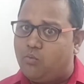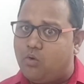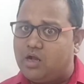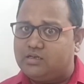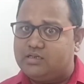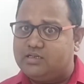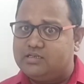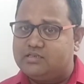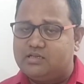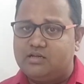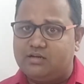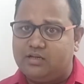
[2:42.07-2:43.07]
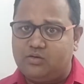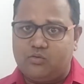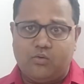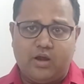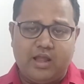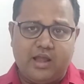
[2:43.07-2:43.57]
What is the
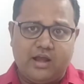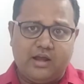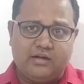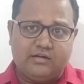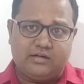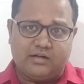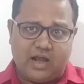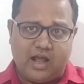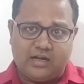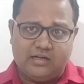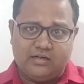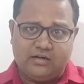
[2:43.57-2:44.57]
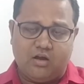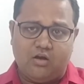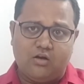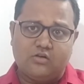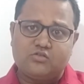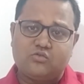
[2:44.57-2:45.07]
required run
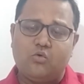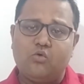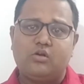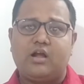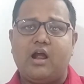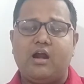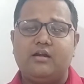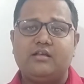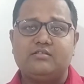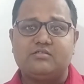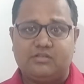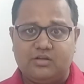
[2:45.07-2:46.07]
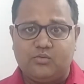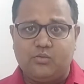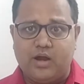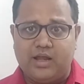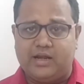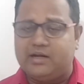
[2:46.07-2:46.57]
or scorecard is
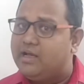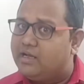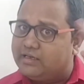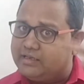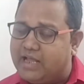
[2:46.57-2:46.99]
required,